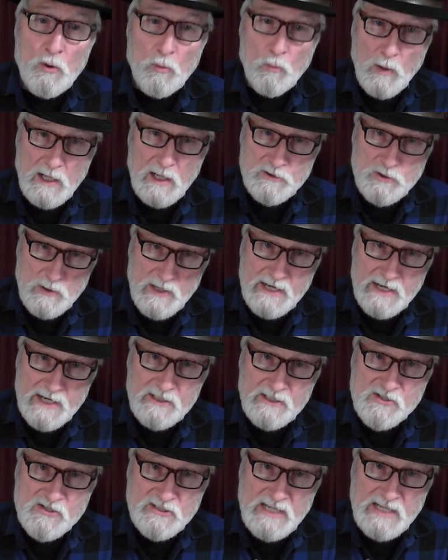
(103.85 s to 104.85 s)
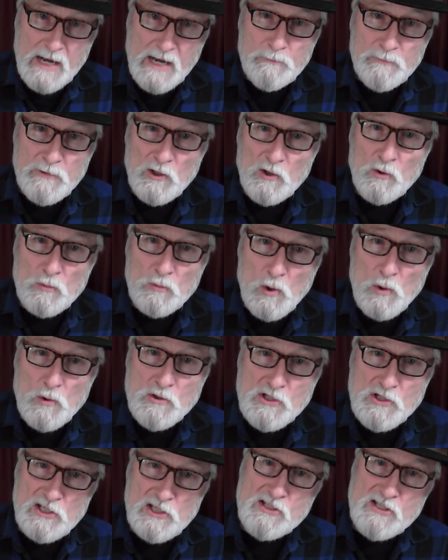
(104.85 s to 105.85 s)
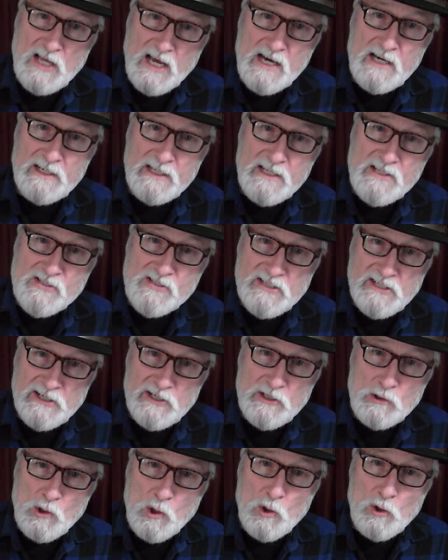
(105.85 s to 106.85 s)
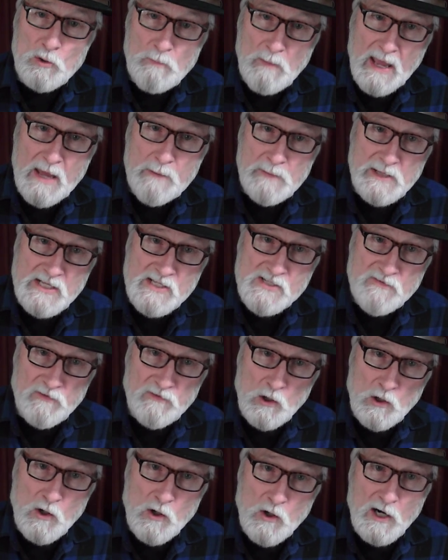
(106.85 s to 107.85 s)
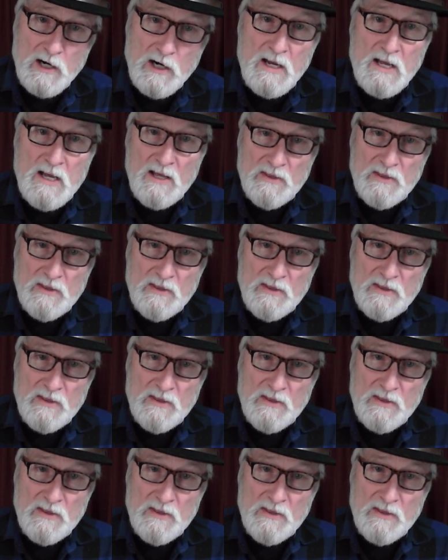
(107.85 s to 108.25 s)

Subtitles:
while trying to stomp the roaches on his dear old mammy's floor.